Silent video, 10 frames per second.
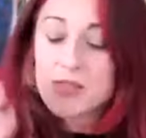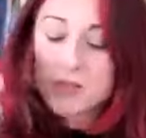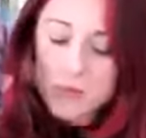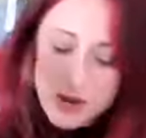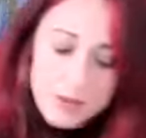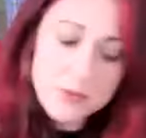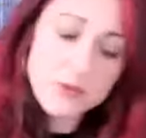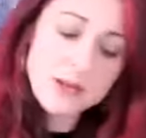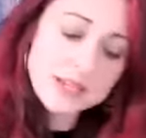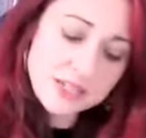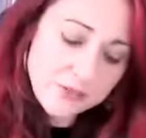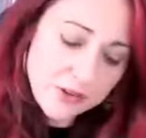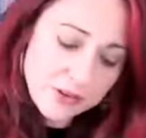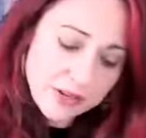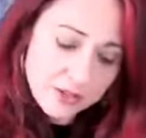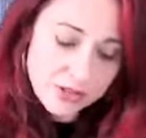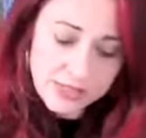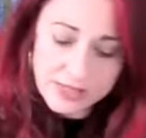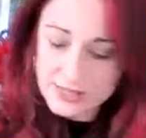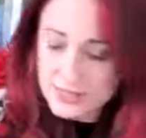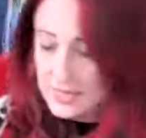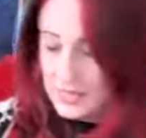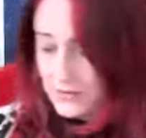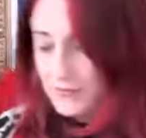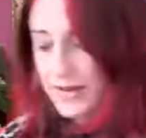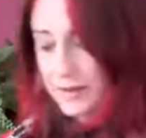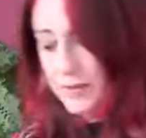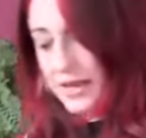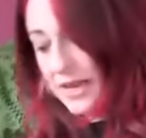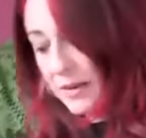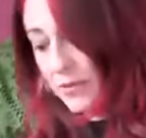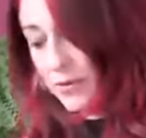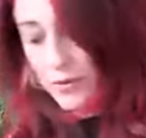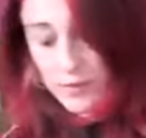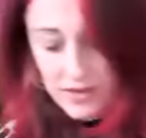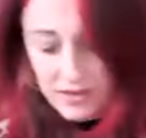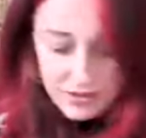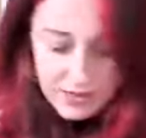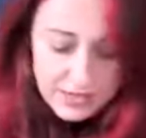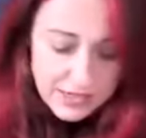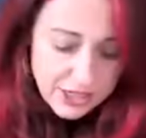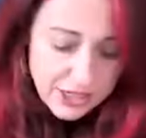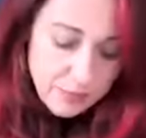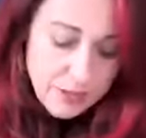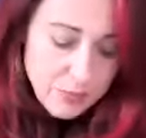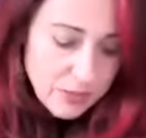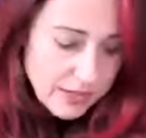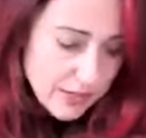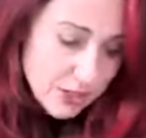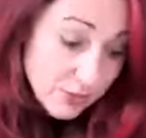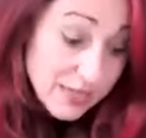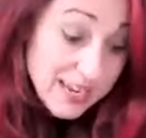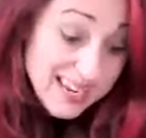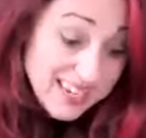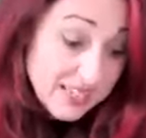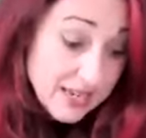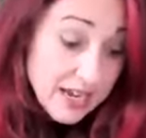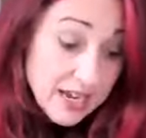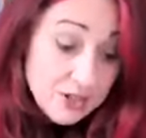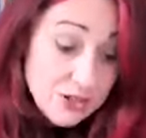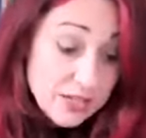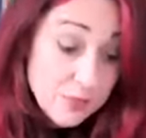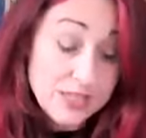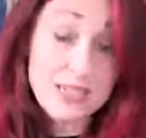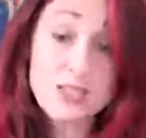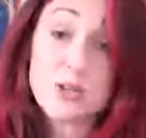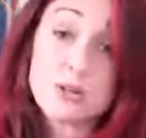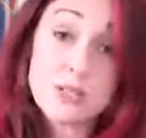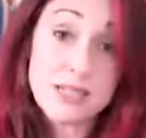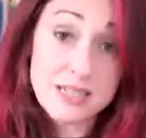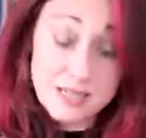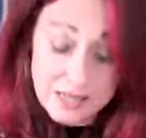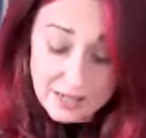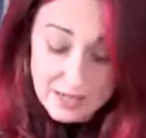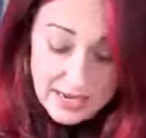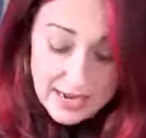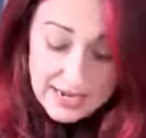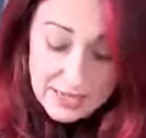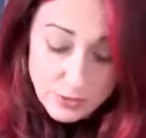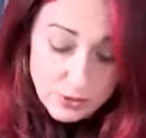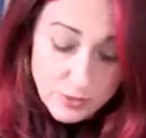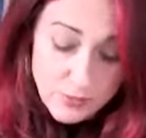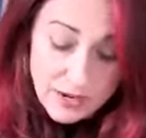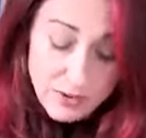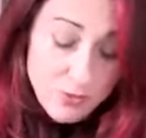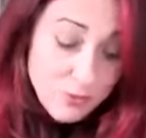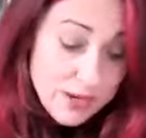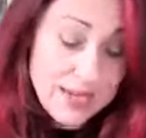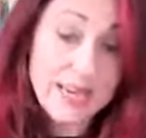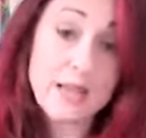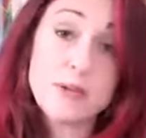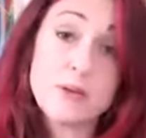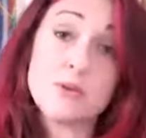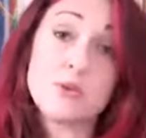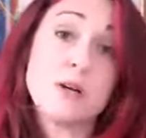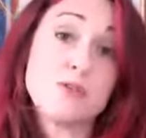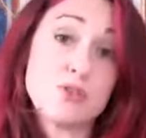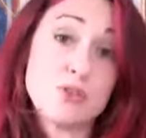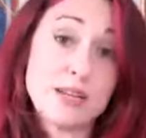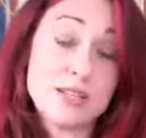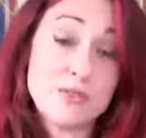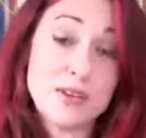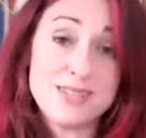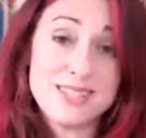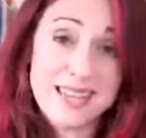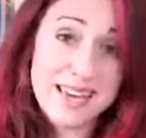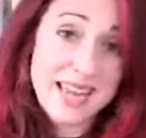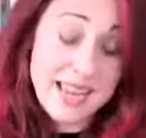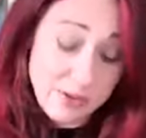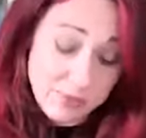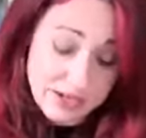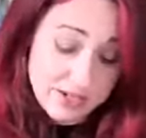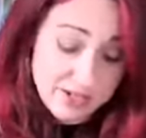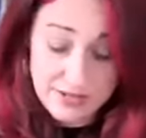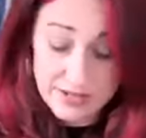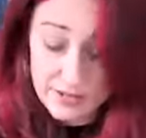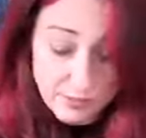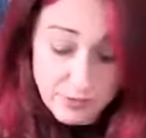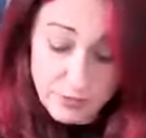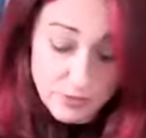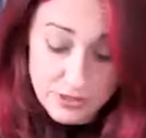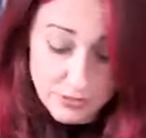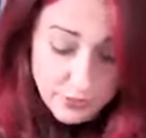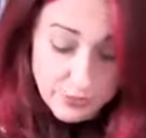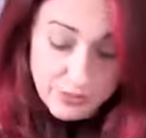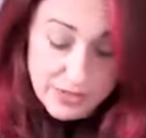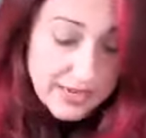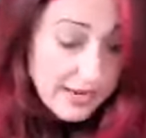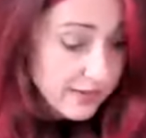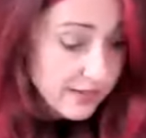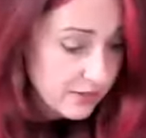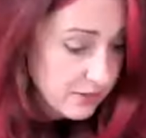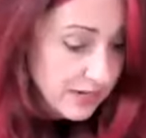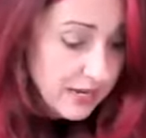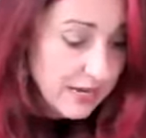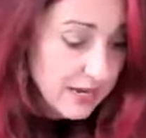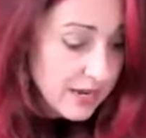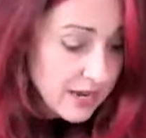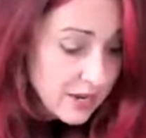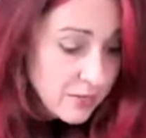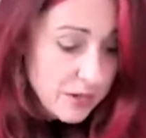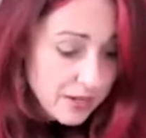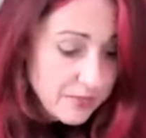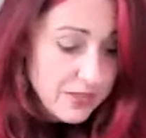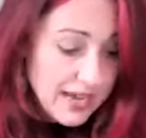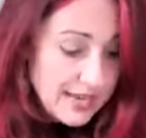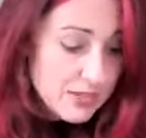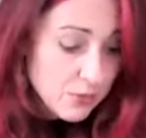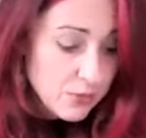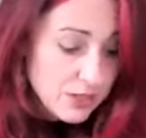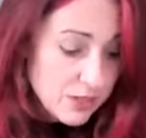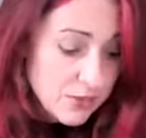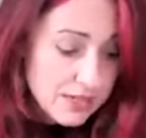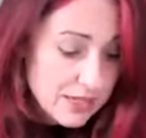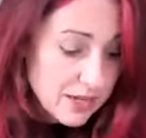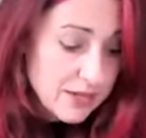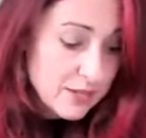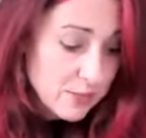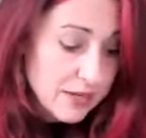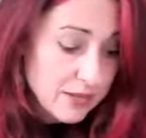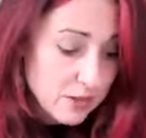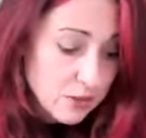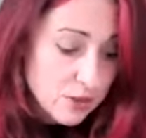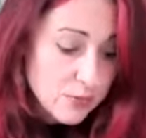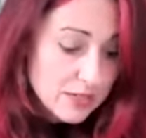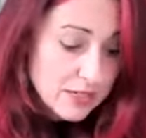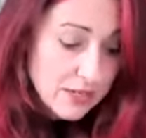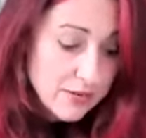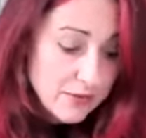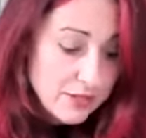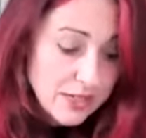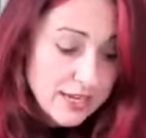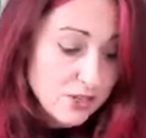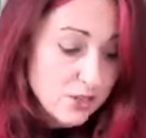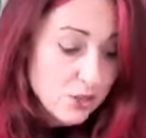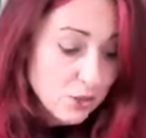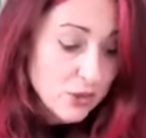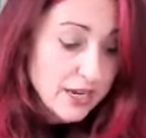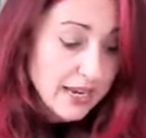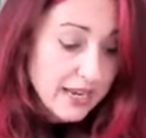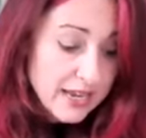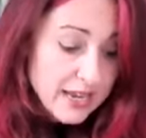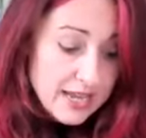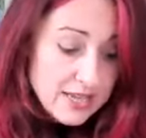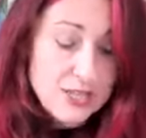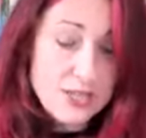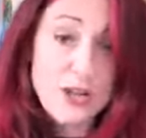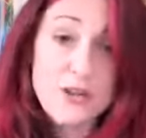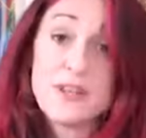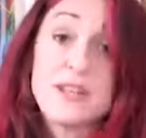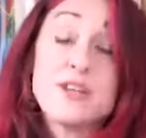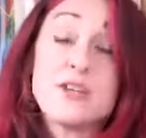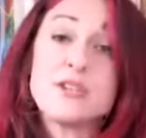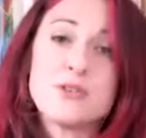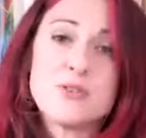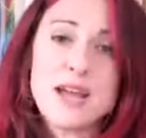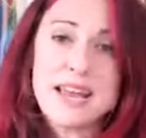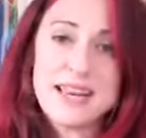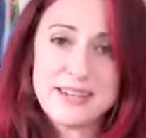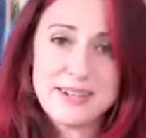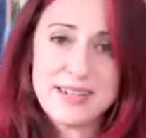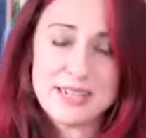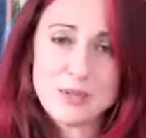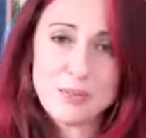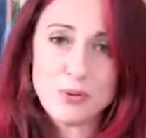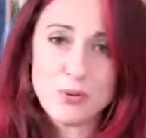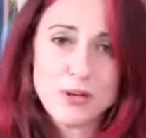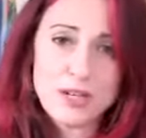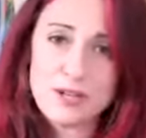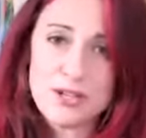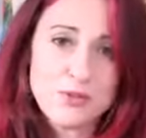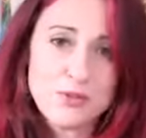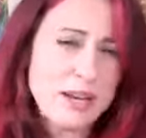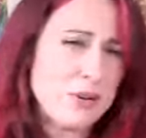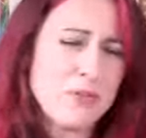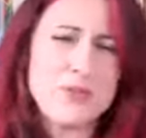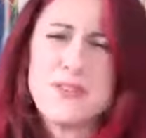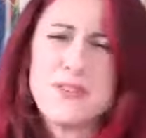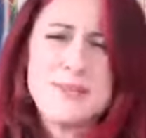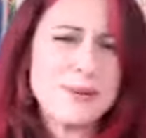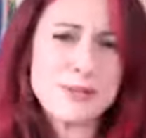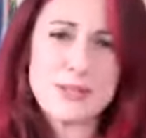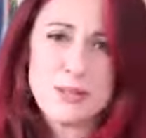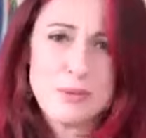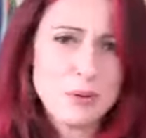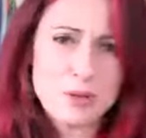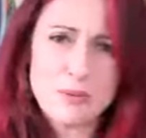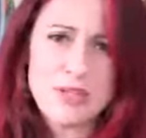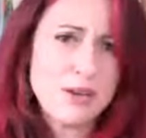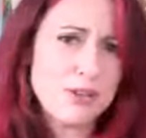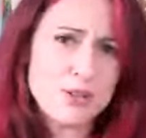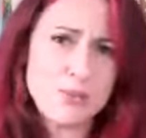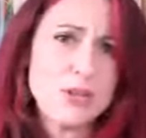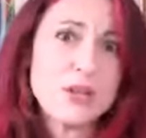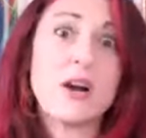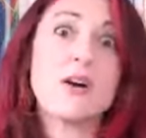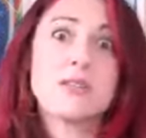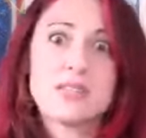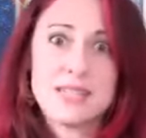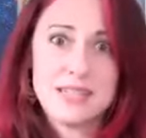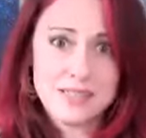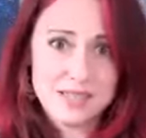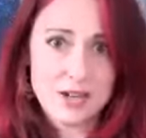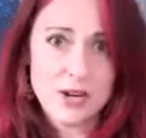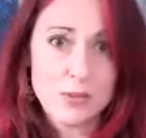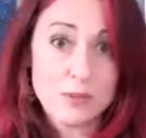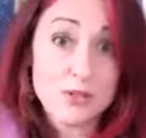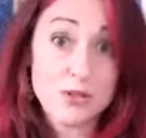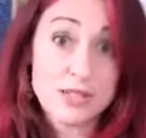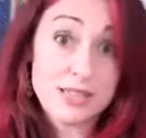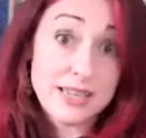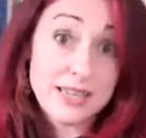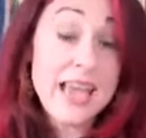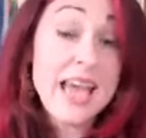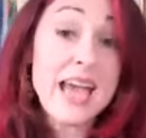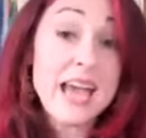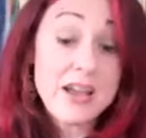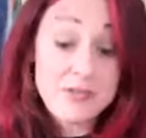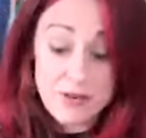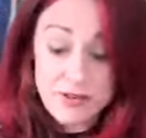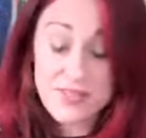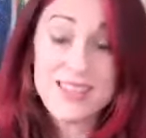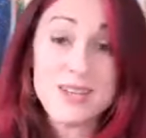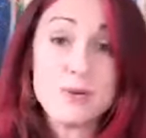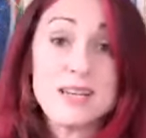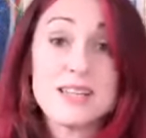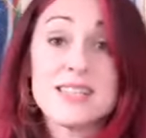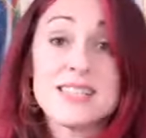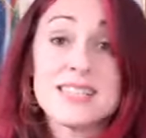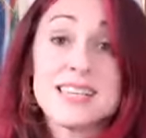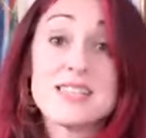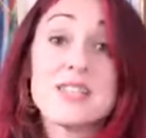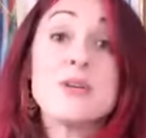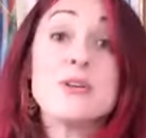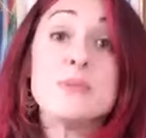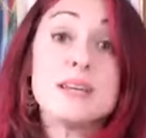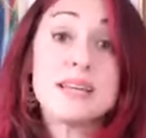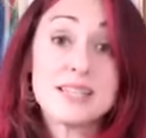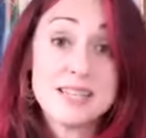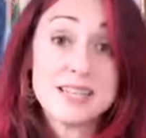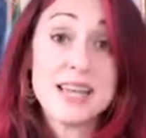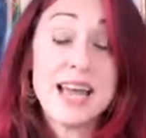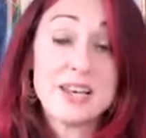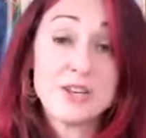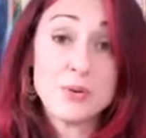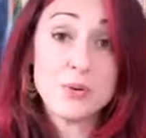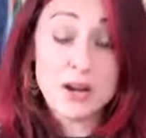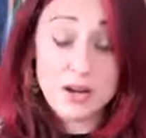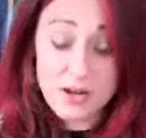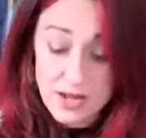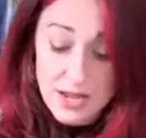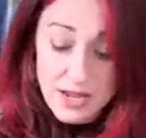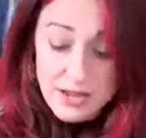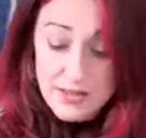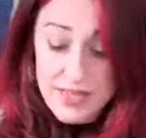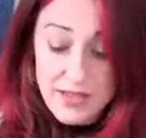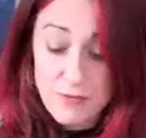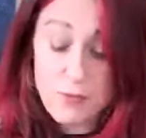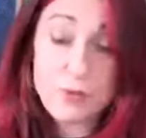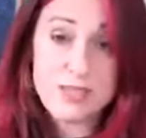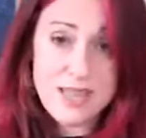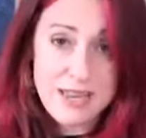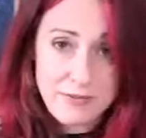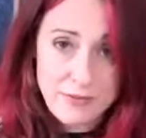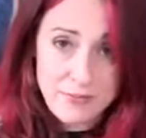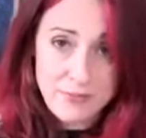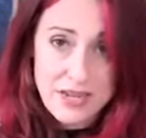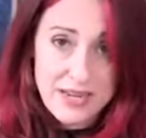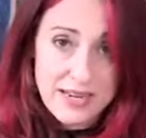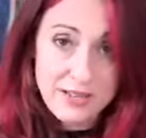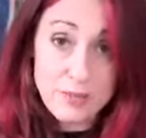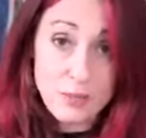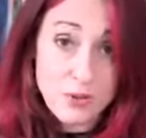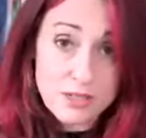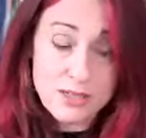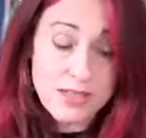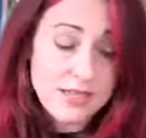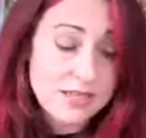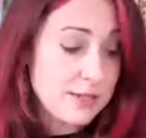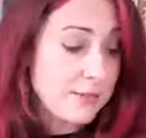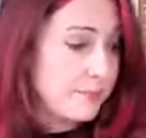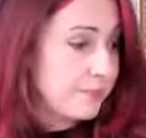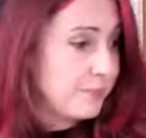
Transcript: The rainbow energy is very interesting because that's the flame that came through me that I initiate people into, and that is transmuting toxins. Okay. It's also about reclaiming all 12 strands of our DNA, which, you know, some people just won't really get, and that's okay. But that is what we're doing is learn to be the cosmic surfer, to enjoy surfing new terrain, exploring new terrain, not fearing what's at the bottom of the ocean, what you can't see in the dark, but trusting everything that you need to see is illuminated and you are therefore safe. Now, the block to this.